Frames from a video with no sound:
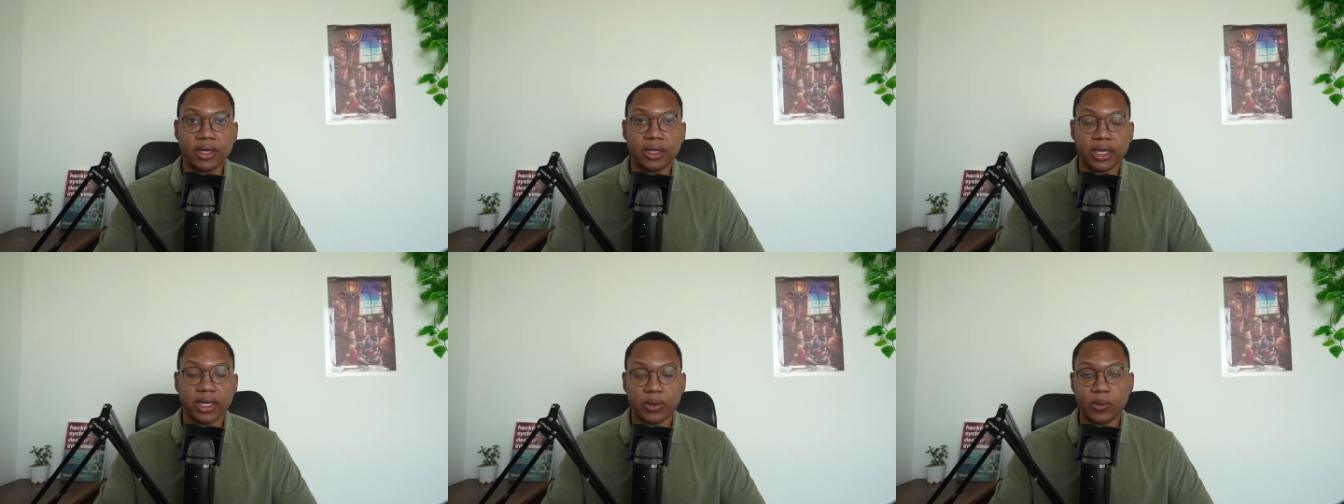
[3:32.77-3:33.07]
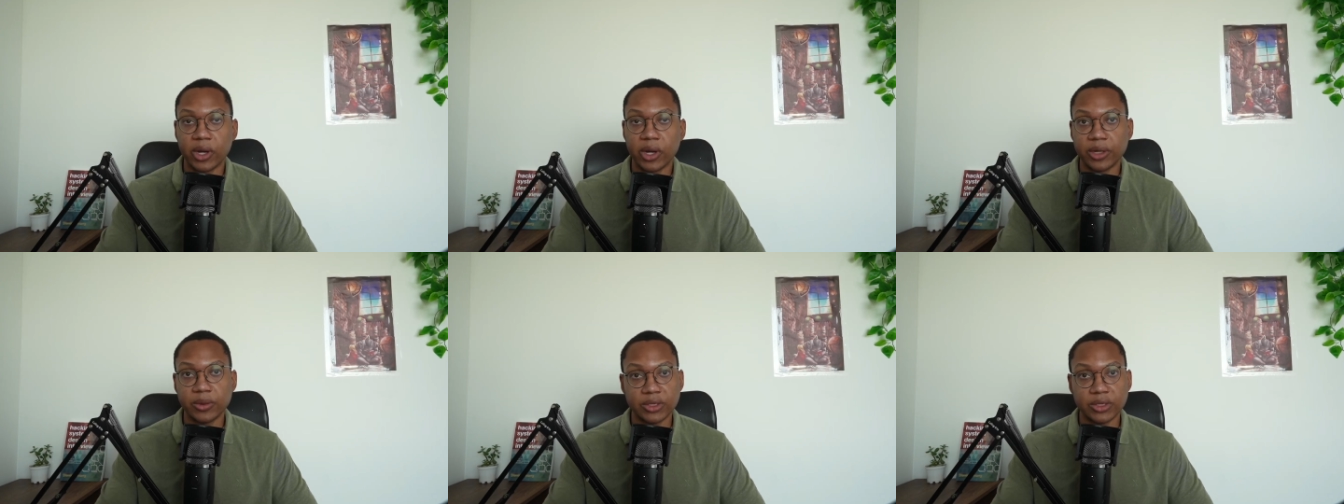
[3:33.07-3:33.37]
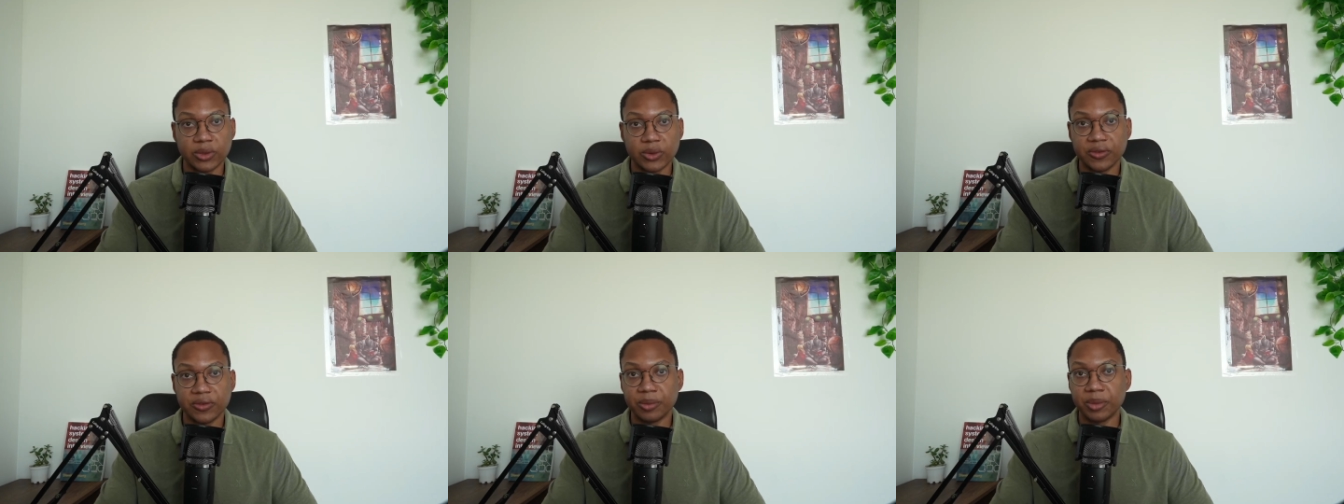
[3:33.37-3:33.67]
Like, why
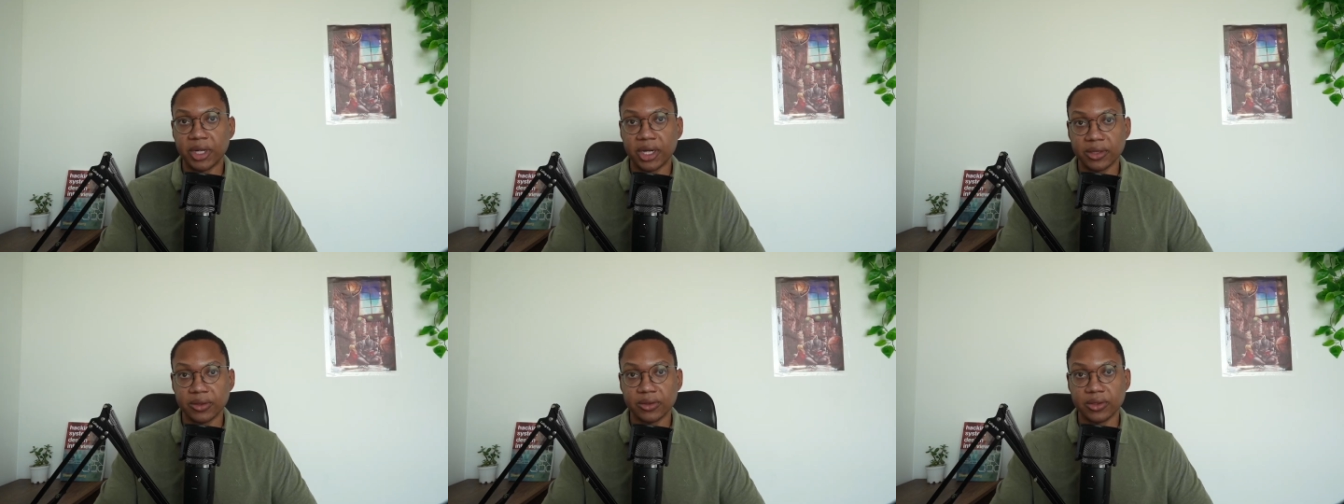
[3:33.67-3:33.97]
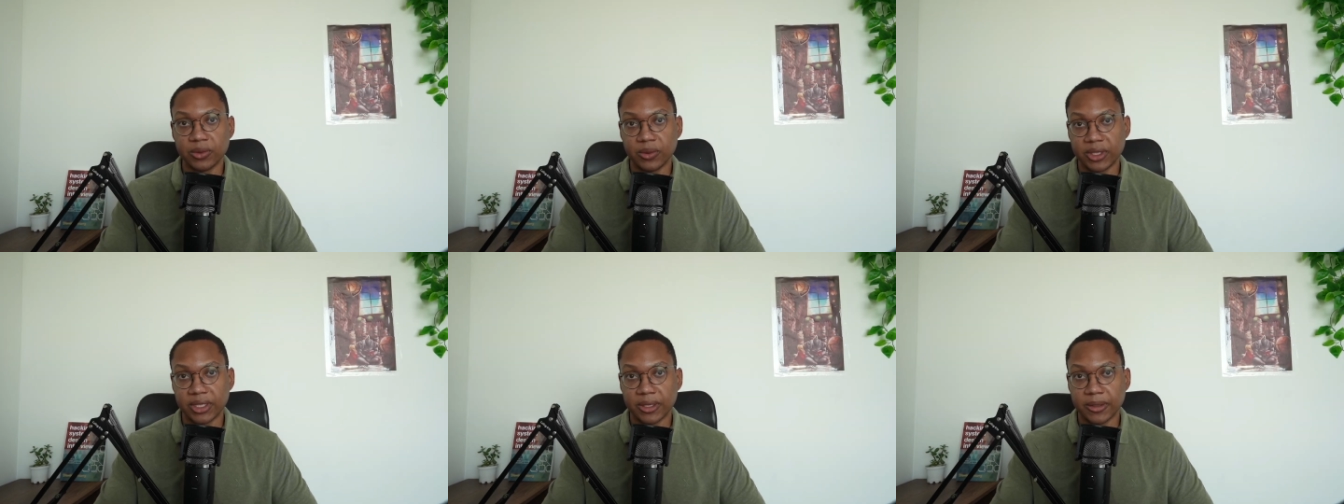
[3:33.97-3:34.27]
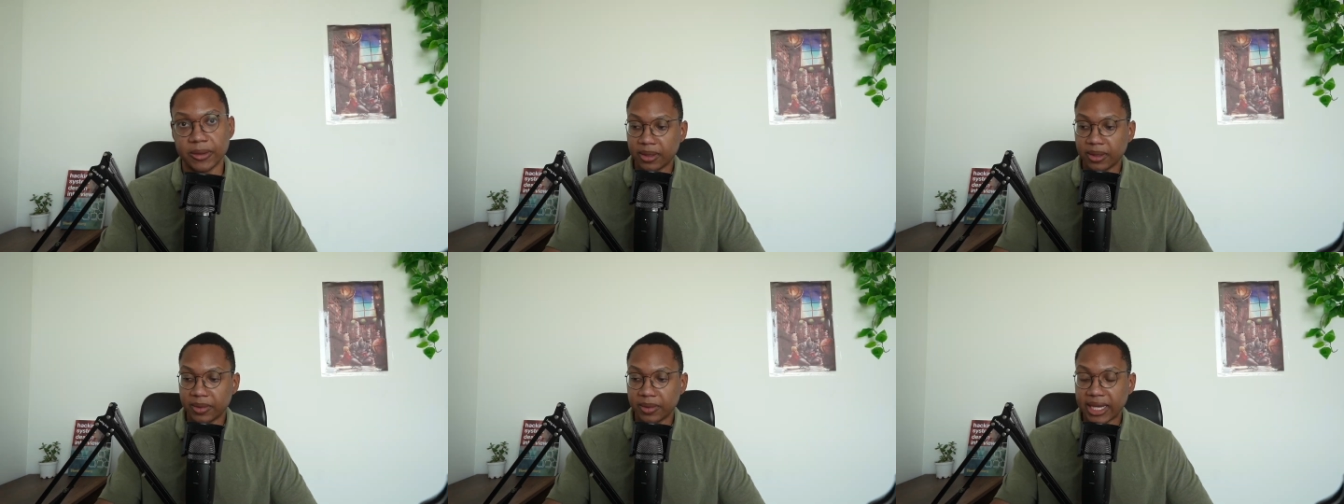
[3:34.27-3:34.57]
would you even bother doing
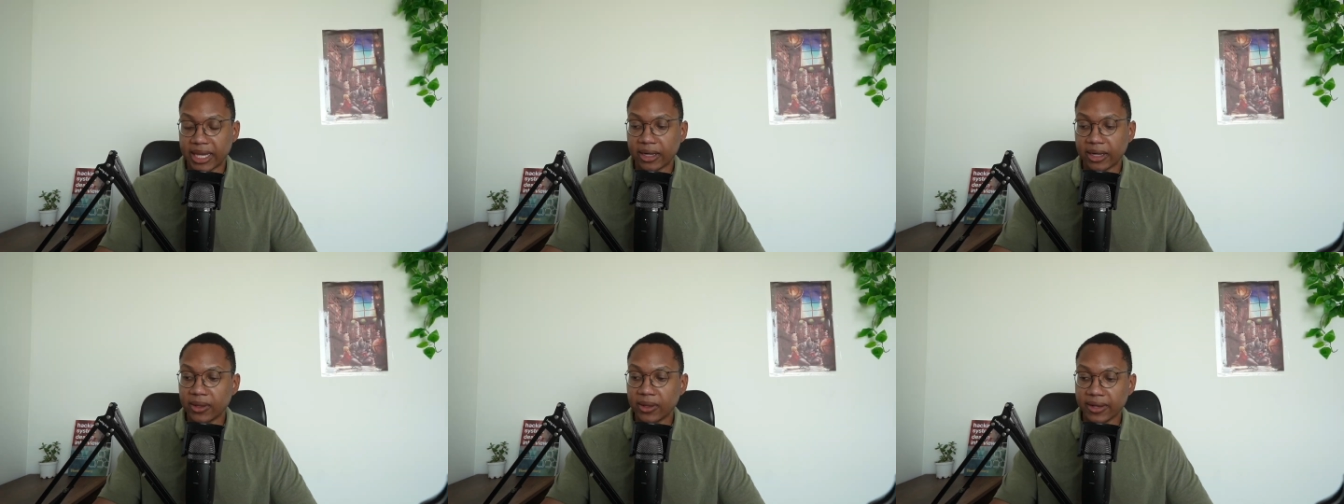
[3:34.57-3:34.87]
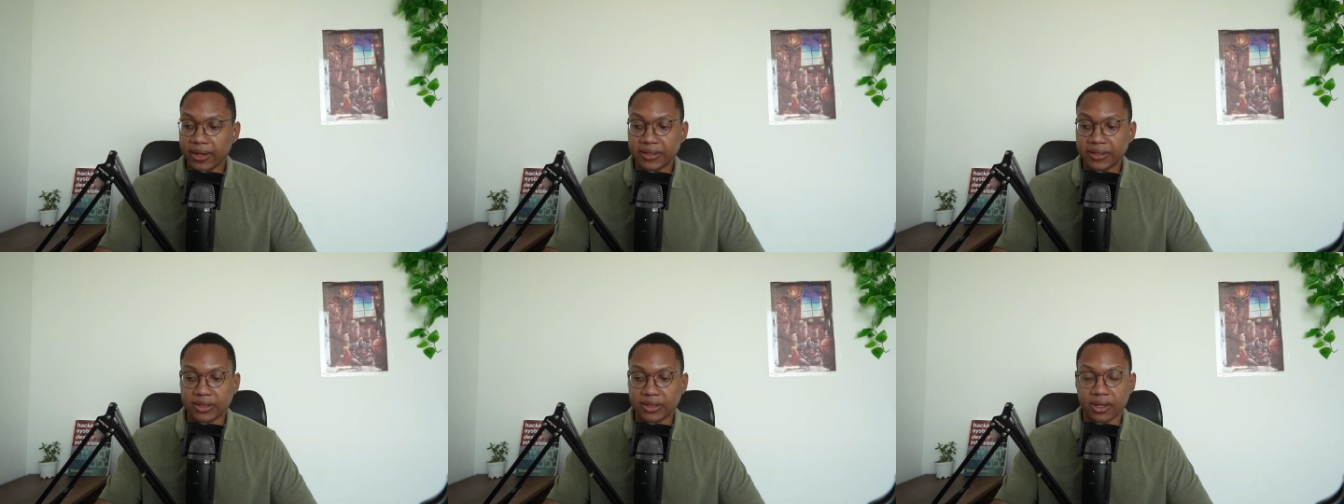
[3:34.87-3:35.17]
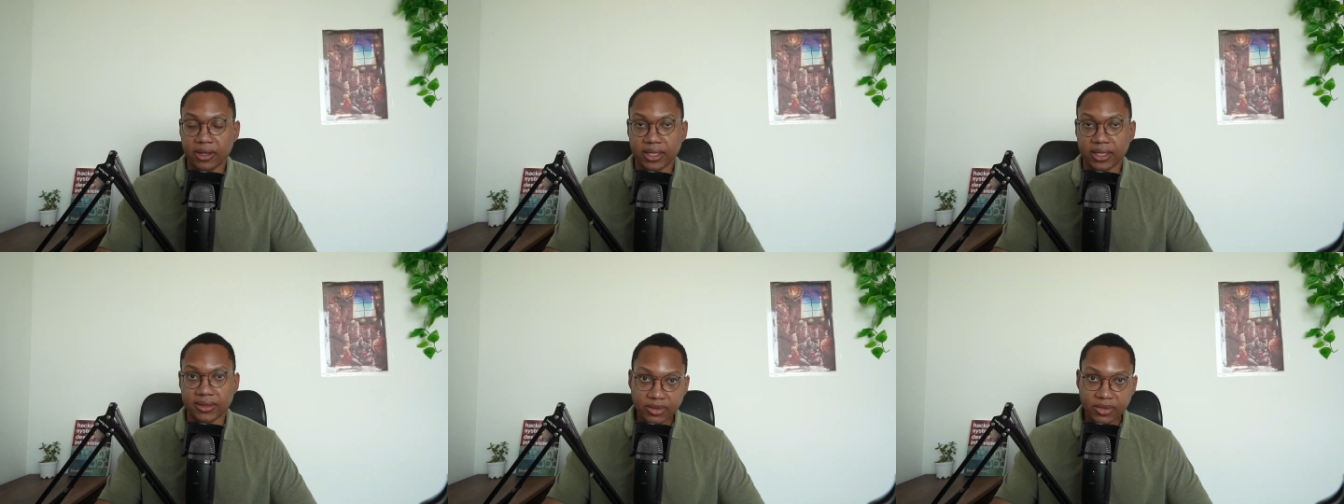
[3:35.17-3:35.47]
it? And I'll have these
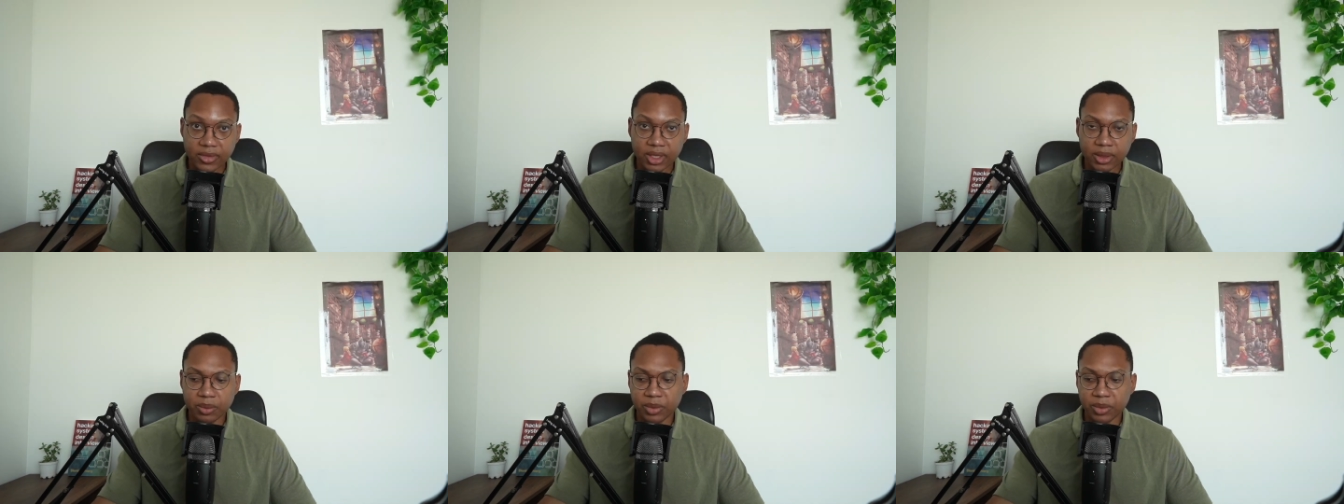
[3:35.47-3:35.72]
thoughts,